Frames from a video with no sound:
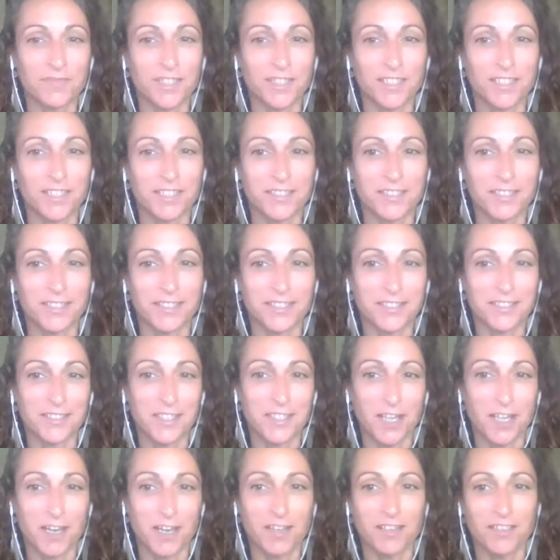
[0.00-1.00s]
a
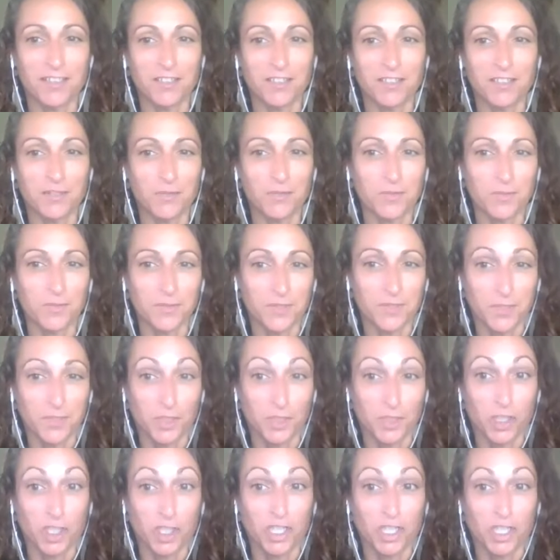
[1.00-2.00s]
young
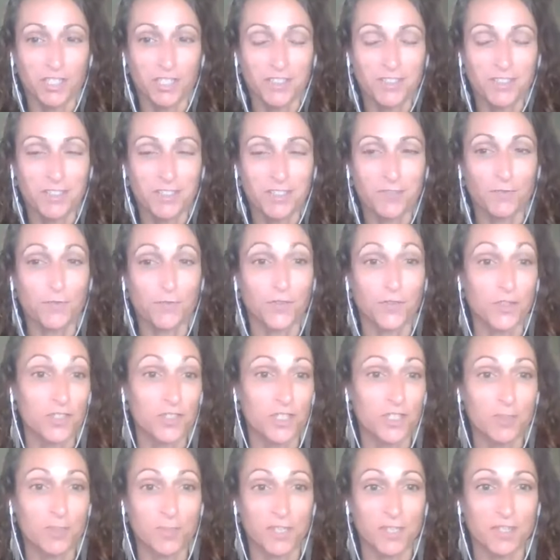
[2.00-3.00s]
girl's
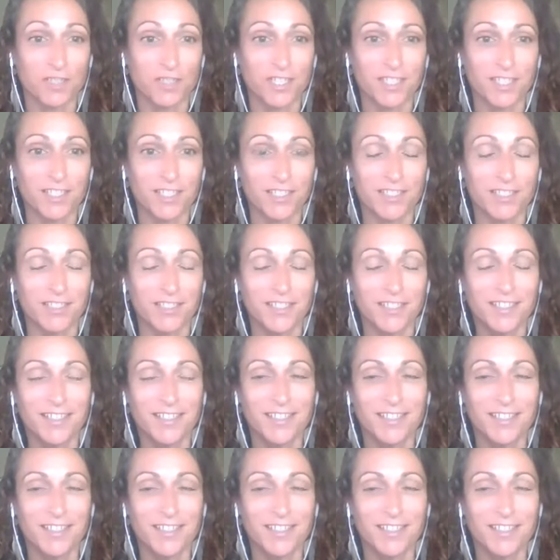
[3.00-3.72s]
first period,